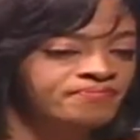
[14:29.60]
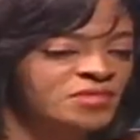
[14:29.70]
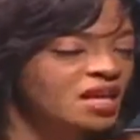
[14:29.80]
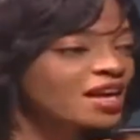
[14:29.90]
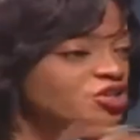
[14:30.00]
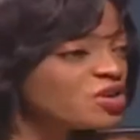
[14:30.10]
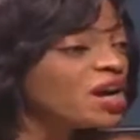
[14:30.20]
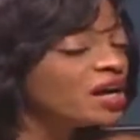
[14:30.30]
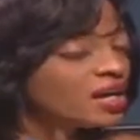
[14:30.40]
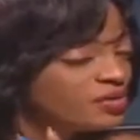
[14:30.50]

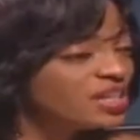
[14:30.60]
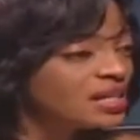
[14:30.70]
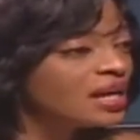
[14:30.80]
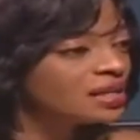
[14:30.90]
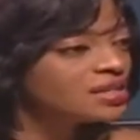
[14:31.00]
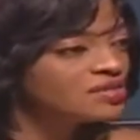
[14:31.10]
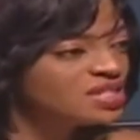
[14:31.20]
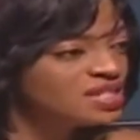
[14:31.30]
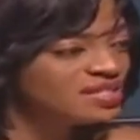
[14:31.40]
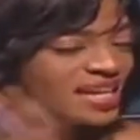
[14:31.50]
extracurricular
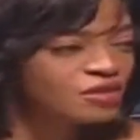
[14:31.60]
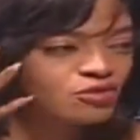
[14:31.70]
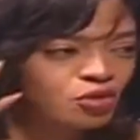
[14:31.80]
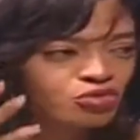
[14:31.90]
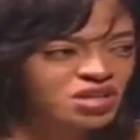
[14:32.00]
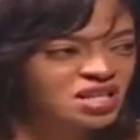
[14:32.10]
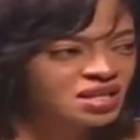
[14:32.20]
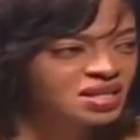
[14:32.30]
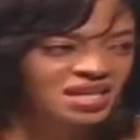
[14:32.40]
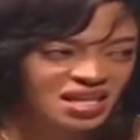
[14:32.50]
activities that involve reading
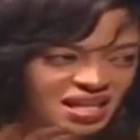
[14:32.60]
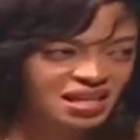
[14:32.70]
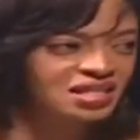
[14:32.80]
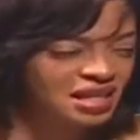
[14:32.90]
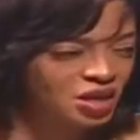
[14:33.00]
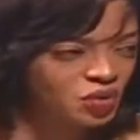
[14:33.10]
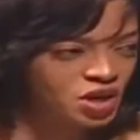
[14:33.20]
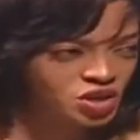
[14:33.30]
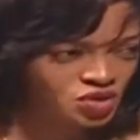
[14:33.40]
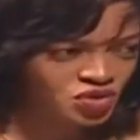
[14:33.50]
English
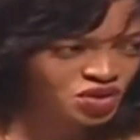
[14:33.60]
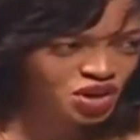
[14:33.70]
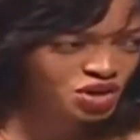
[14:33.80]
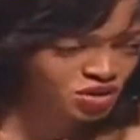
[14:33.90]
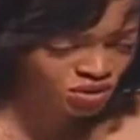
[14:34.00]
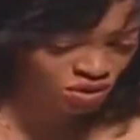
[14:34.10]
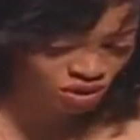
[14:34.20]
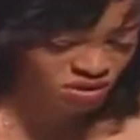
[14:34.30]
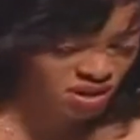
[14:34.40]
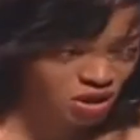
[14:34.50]
language? Don't
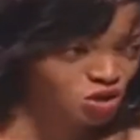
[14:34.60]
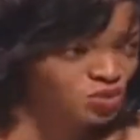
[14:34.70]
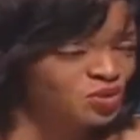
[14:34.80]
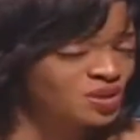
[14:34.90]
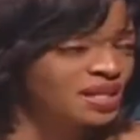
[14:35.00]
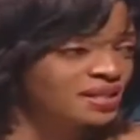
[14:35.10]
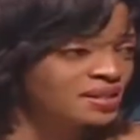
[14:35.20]
you think you should be doing that?